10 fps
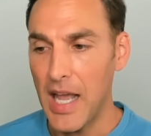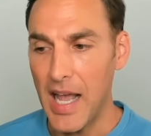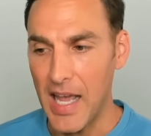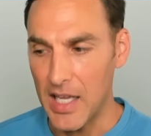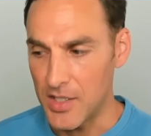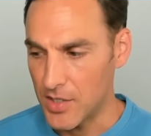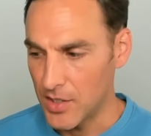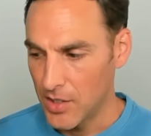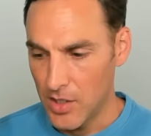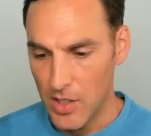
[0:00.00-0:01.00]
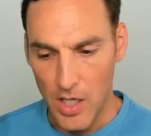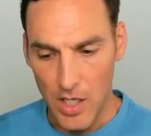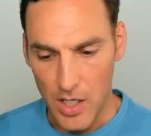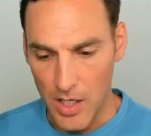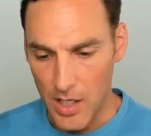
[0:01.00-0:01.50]
You don't need that.
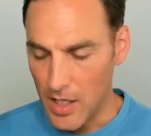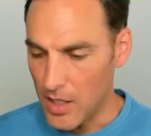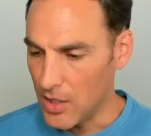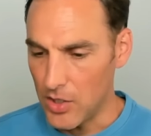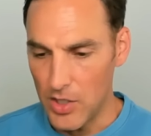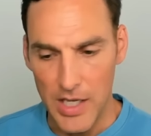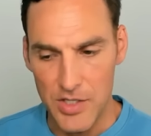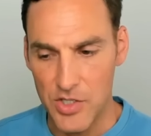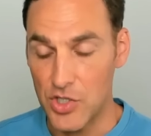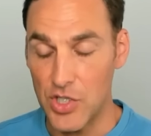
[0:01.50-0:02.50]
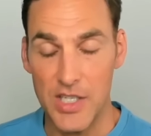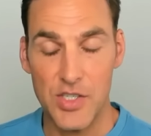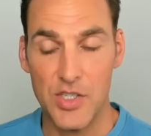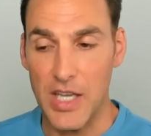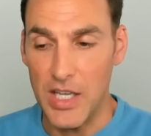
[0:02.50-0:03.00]
You don't need that. It's
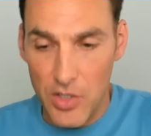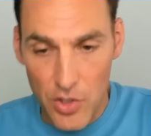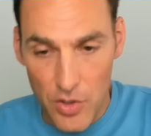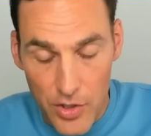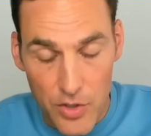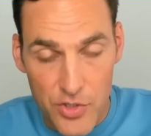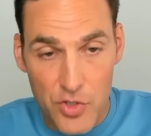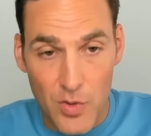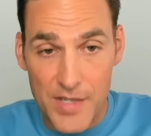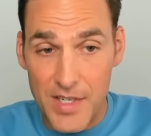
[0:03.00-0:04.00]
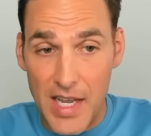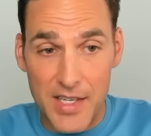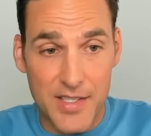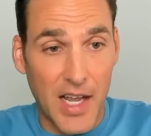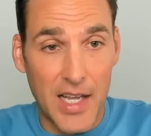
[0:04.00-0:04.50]
just, your stress and
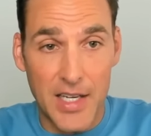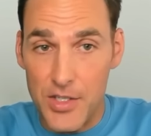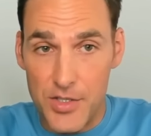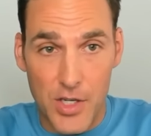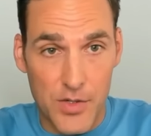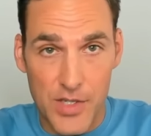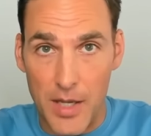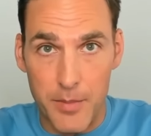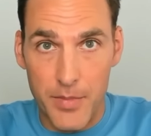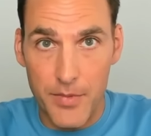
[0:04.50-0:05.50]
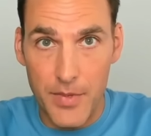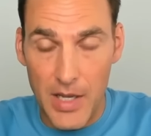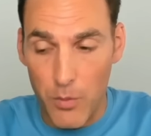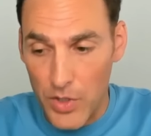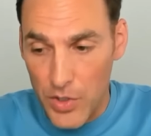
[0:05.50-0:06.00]
anxiety just goes up.
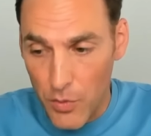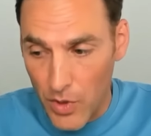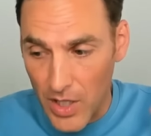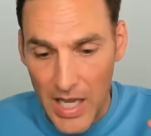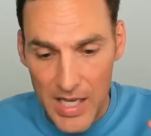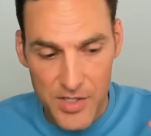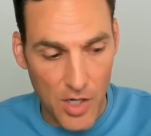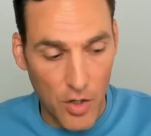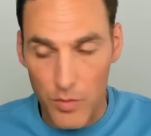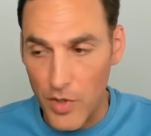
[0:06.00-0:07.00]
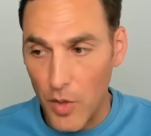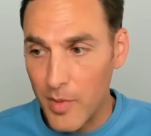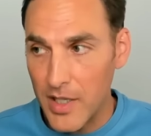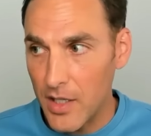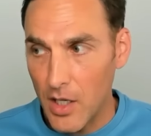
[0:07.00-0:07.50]
And when you realize, oh,
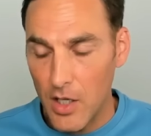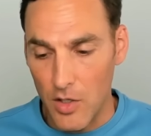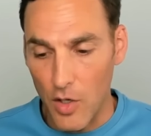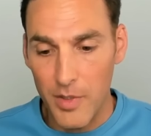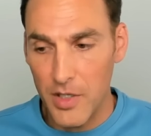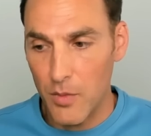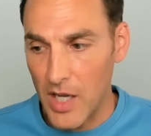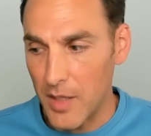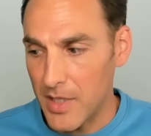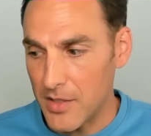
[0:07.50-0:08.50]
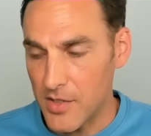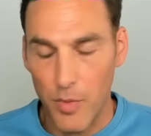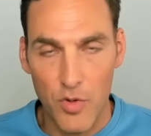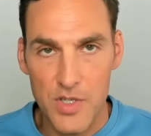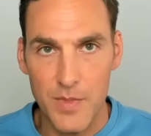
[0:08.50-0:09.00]
nobody around me
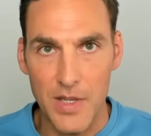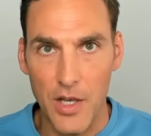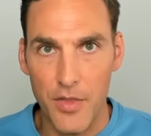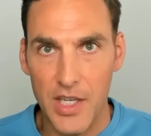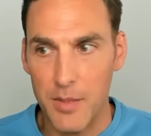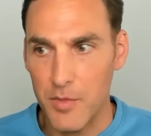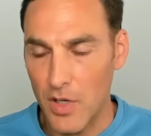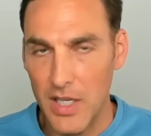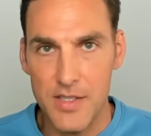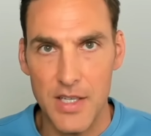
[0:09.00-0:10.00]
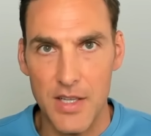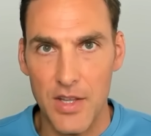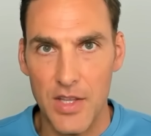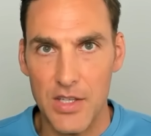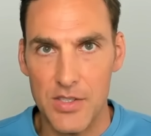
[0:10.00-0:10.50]
supports me. They all think I'm crazy. They
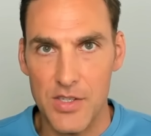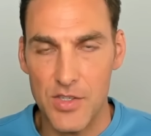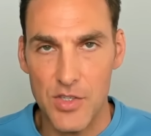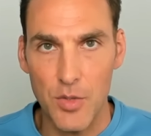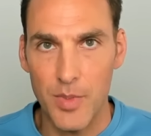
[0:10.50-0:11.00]
think this is stupid.